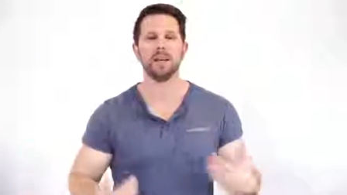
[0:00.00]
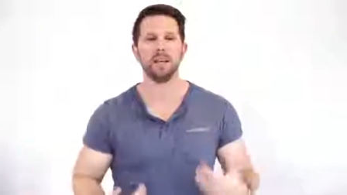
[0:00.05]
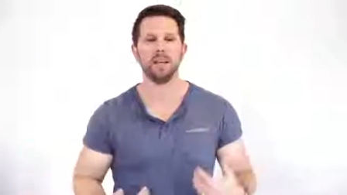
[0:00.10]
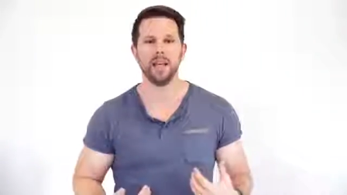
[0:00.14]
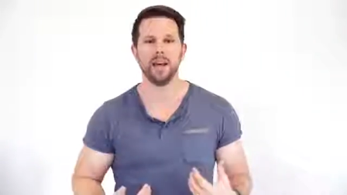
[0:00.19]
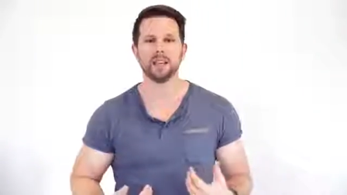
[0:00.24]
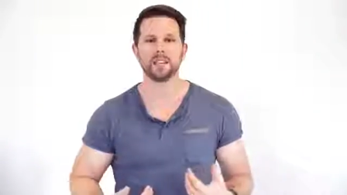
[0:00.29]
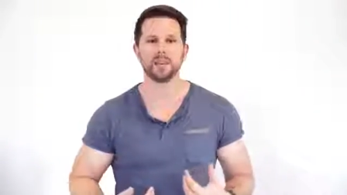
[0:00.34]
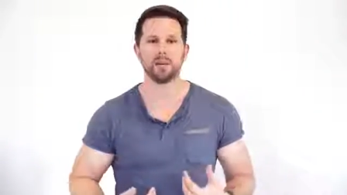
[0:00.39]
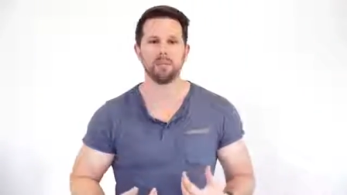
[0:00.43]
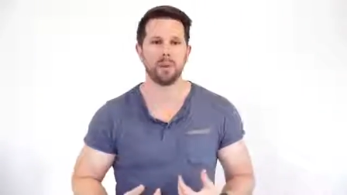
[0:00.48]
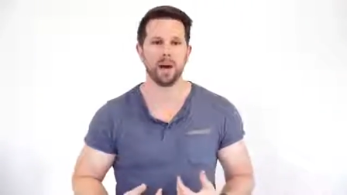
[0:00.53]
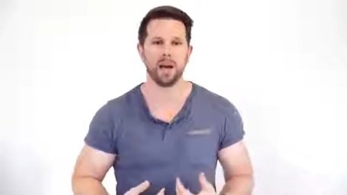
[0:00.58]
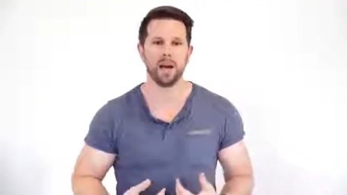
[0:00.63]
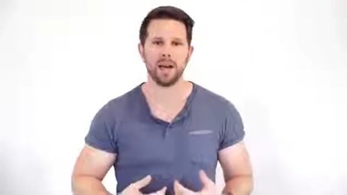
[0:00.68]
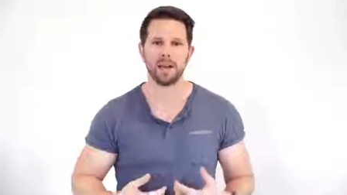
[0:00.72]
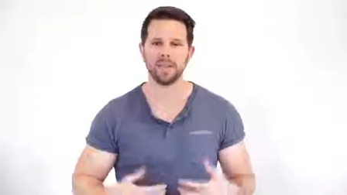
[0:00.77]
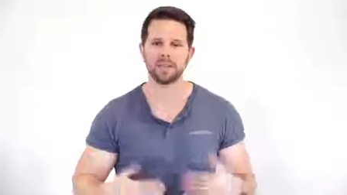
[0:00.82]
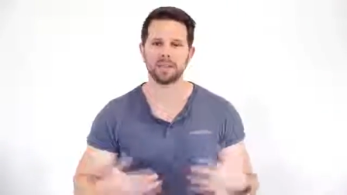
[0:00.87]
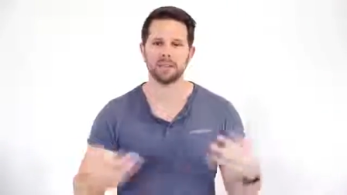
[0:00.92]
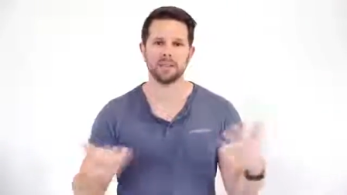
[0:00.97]
Yes, I'm
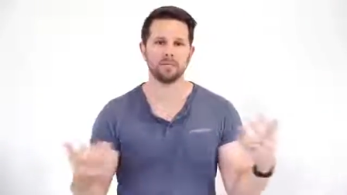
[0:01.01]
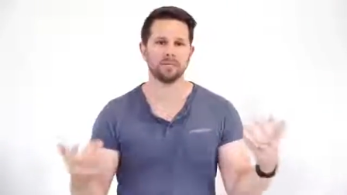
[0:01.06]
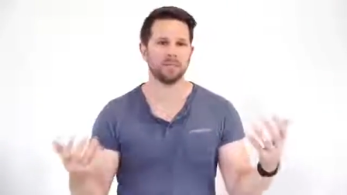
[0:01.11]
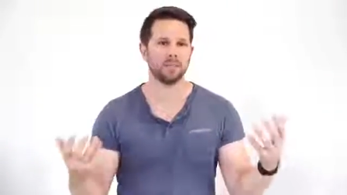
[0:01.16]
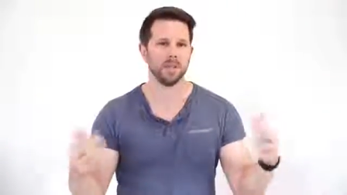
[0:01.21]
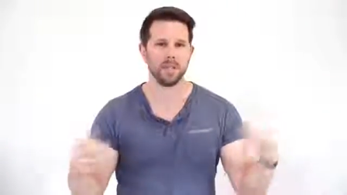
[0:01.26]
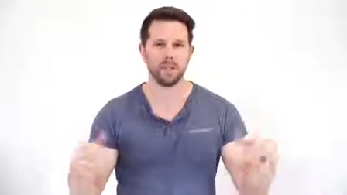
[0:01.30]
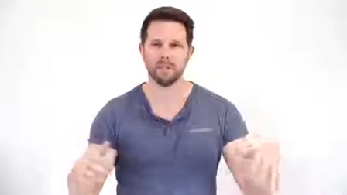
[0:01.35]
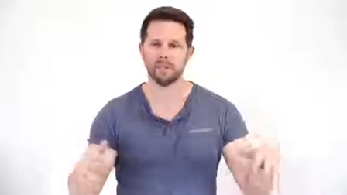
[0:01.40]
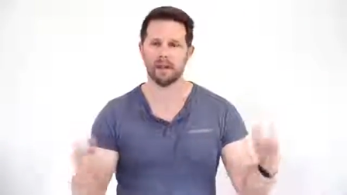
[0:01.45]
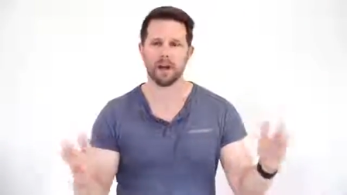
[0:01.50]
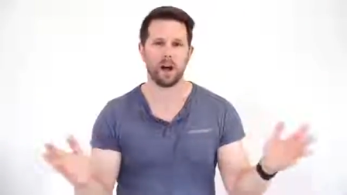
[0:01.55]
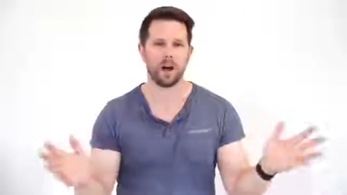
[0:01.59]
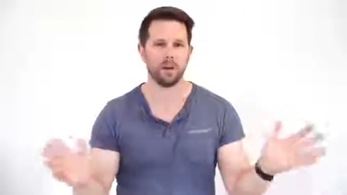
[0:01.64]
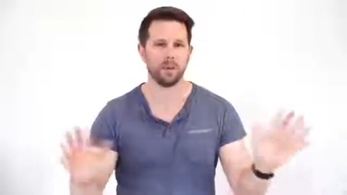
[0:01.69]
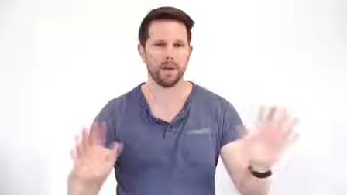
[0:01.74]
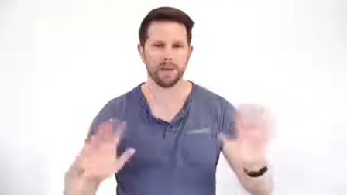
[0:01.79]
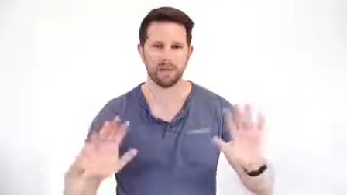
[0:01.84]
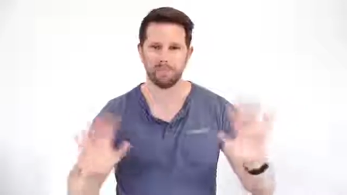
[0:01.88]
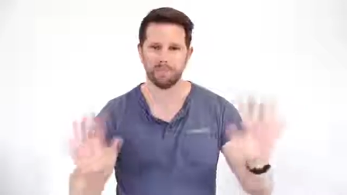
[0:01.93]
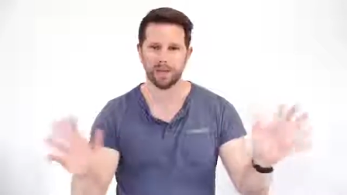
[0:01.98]
biased. Leave a
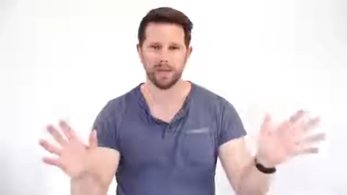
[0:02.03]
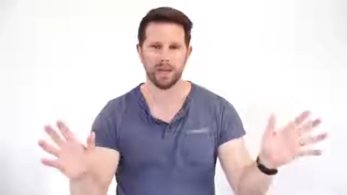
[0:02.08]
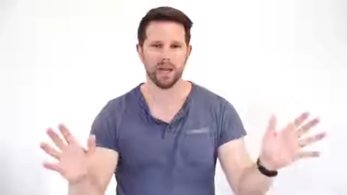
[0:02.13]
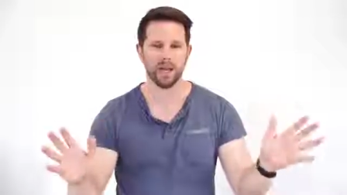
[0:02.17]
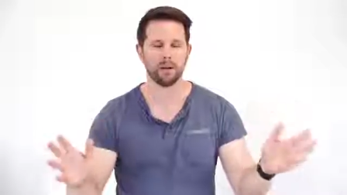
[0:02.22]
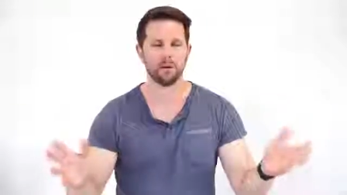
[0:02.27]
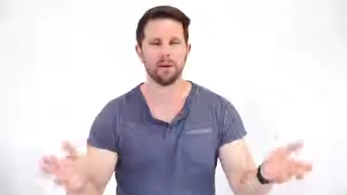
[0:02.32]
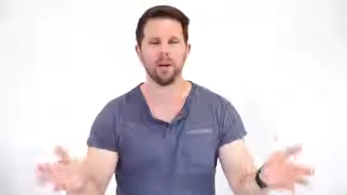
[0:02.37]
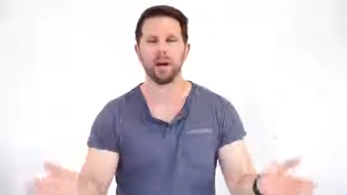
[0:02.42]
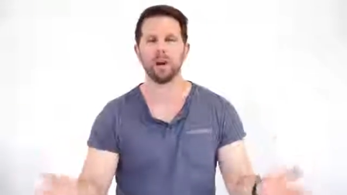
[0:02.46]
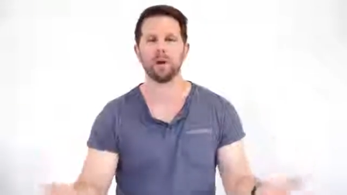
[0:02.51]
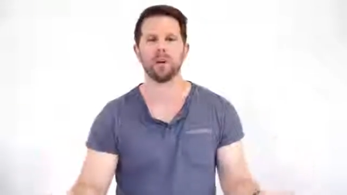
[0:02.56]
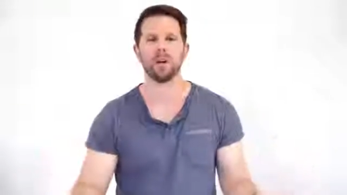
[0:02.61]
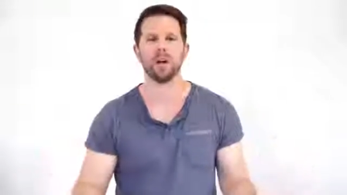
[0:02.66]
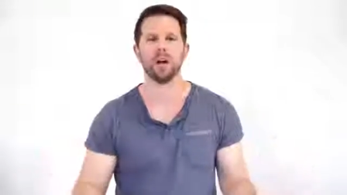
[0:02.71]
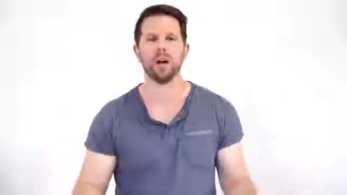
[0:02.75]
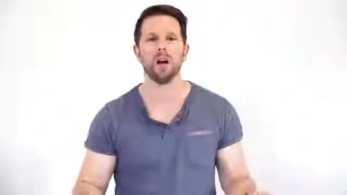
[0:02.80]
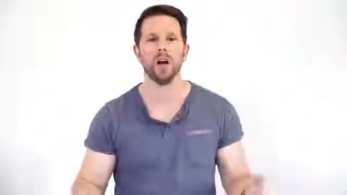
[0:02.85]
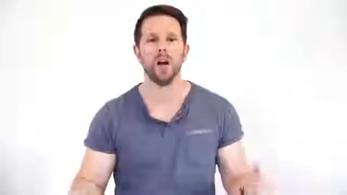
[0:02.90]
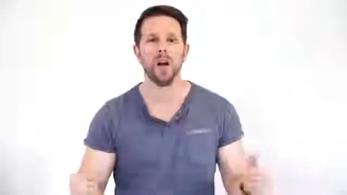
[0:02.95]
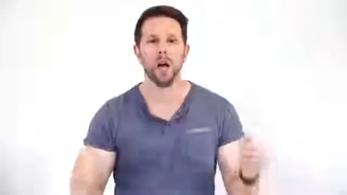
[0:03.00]
comment, be angry, I don't
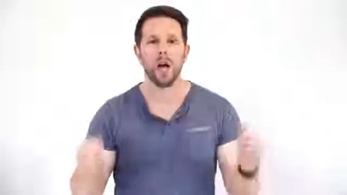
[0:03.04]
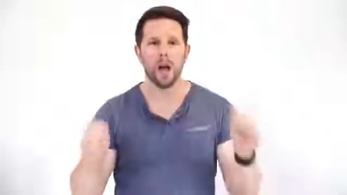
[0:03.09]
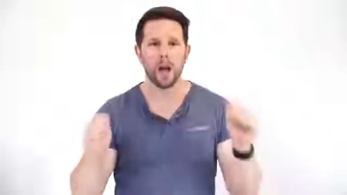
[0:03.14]
care.